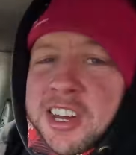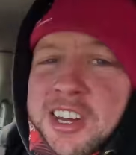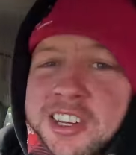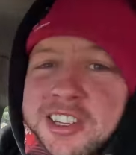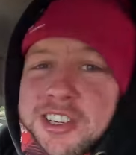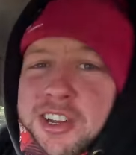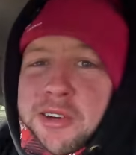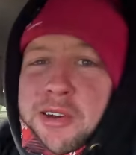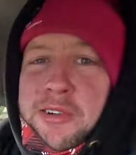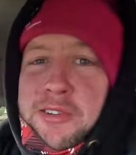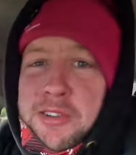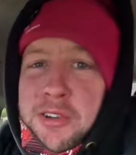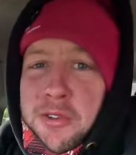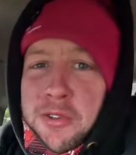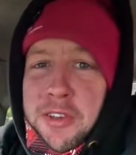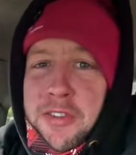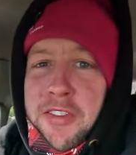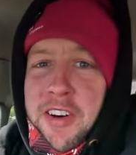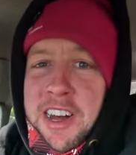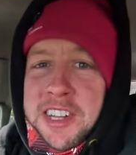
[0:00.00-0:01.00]
Shout out to all
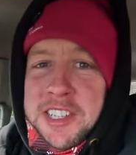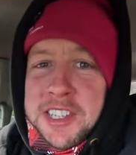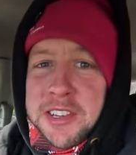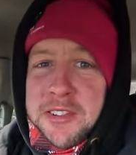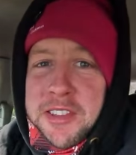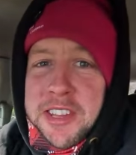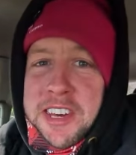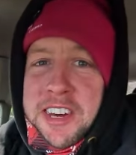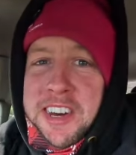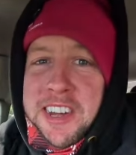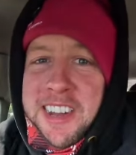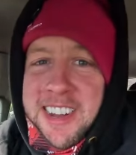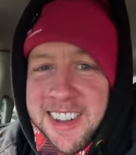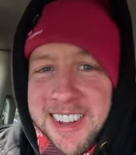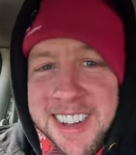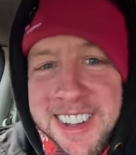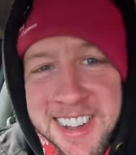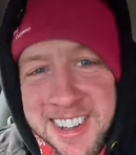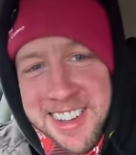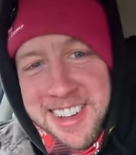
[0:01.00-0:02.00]
the fans out there,
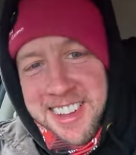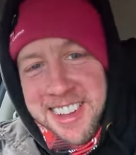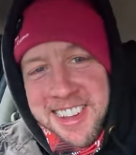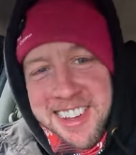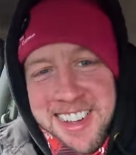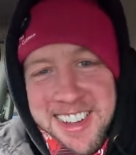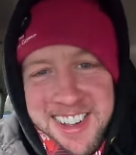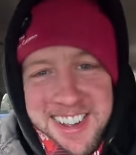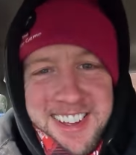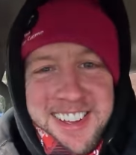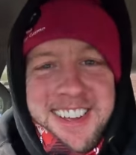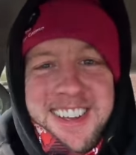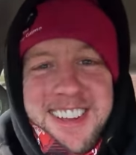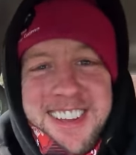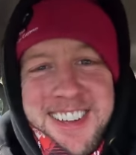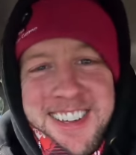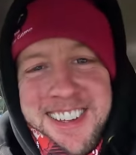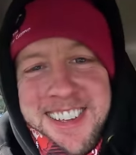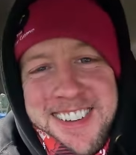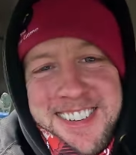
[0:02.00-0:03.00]

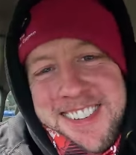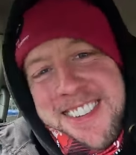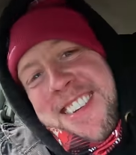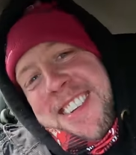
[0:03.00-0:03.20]
because